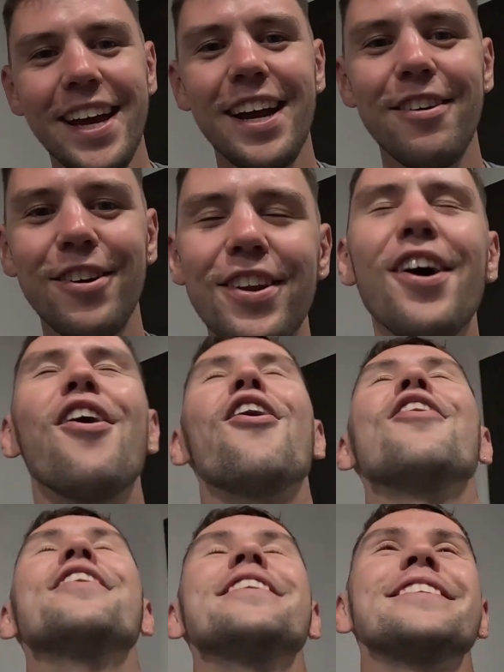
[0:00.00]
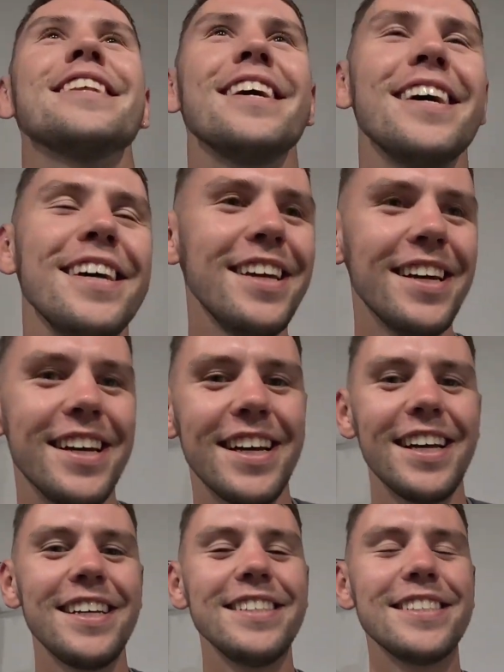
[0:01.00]
Kieran. Honestly,
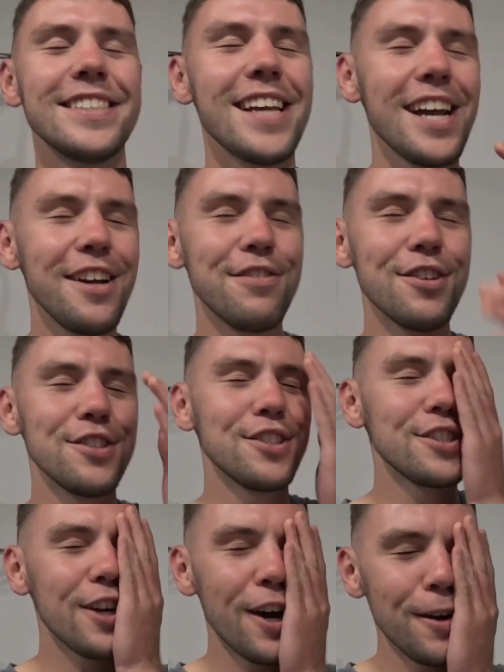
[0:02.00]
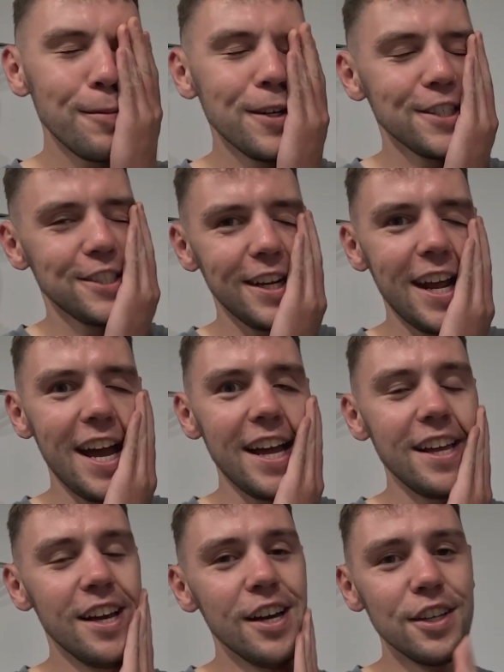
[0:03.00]
he's saved us so much
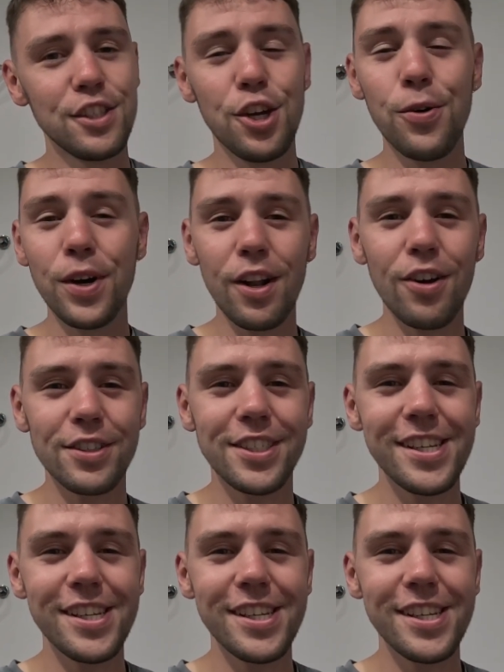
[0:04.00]
today. 2 o'clock